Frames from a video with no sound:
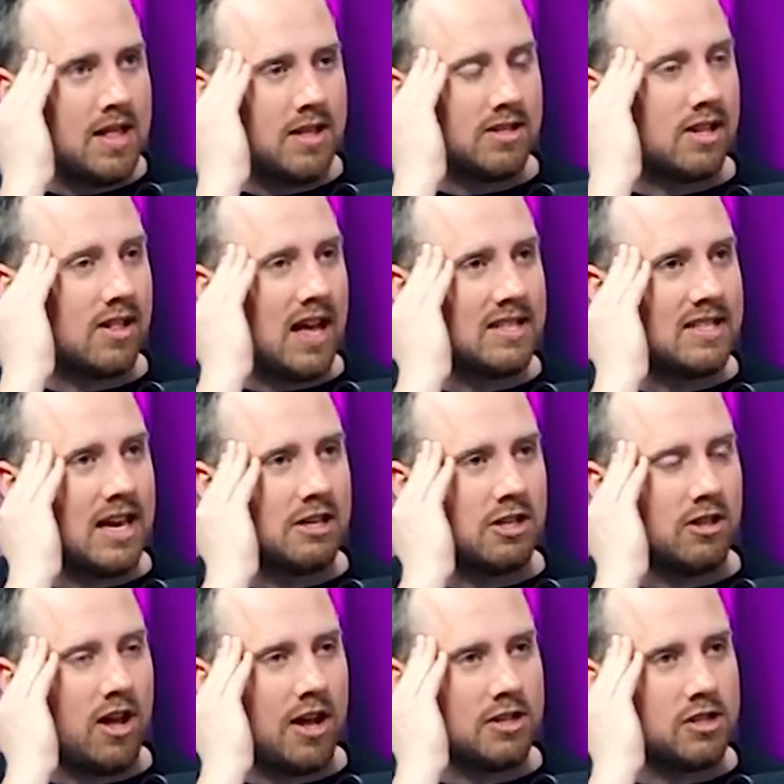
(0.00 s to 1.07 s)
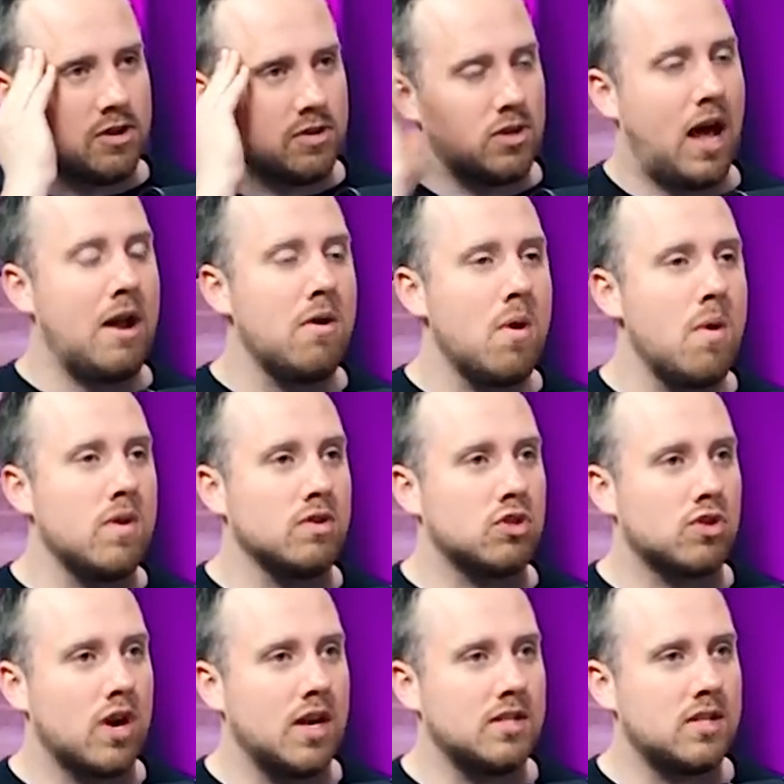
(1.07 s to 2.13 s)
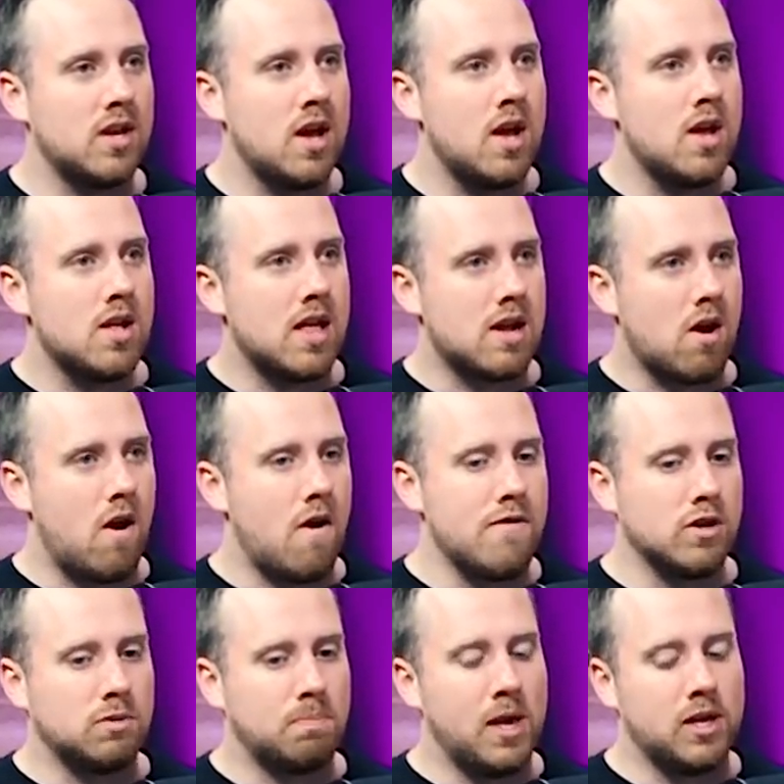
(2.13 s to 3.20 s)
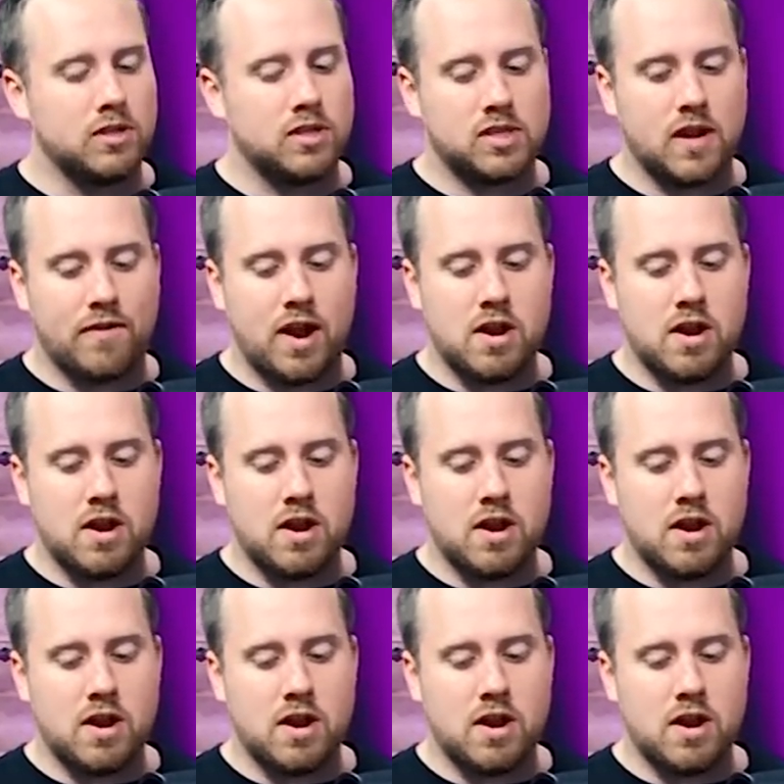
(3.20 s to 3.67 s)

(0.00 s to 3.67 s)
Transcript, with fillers: There's a class action lawsuit. So I don't always trust like all those pills and stuff.